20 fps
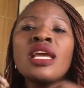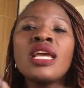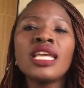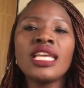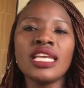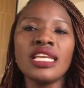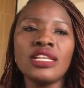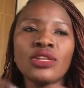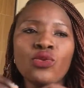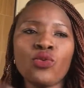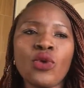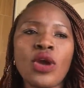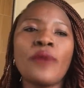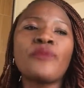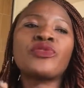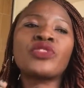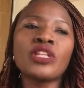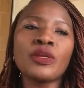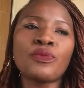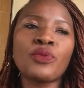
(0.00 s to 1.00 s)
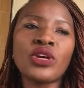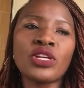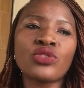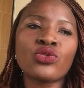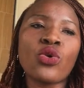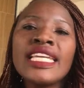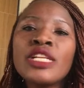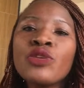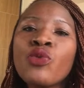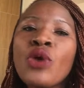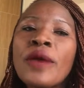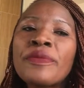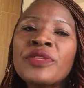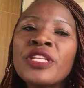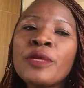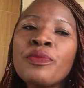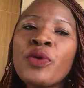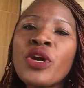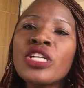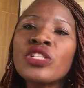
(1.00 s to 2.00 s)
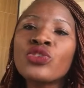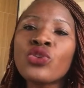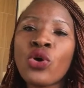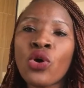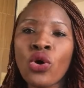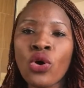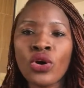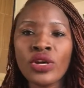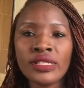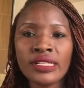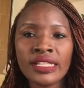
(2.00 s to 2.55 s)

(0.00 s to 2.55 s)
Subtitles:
in Web 3.0. In Web 3.0,